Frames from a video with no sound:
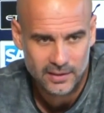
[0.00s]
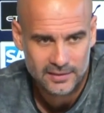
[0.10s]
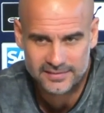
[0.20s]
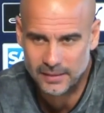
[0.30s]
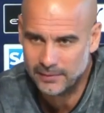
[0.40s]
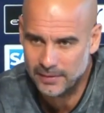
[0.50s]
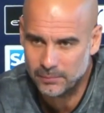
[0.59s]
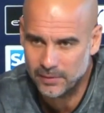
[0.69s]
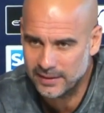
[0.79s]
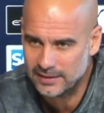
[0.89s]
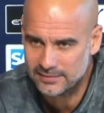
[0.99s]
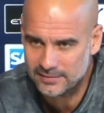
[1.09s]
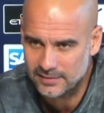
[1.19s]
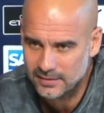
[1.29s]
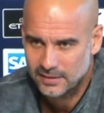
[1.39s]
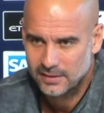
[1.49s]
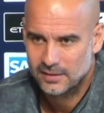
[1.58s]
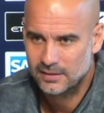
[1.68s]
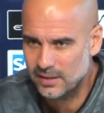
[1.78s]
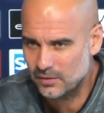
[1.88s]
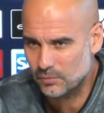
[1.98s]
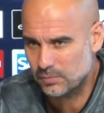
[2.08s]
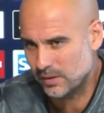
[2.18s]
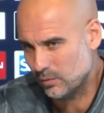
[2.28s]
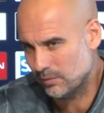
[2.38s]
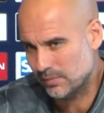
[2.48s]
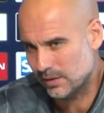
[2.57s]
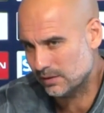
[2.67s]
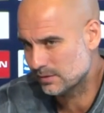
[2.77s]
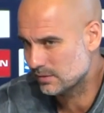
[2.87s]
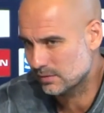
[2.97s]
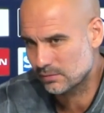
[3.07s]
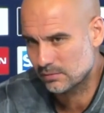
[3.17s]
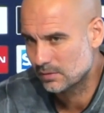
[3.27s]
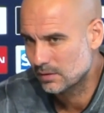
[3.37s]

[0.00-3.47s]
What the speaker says: 70 players, they don't play 1 minute. So.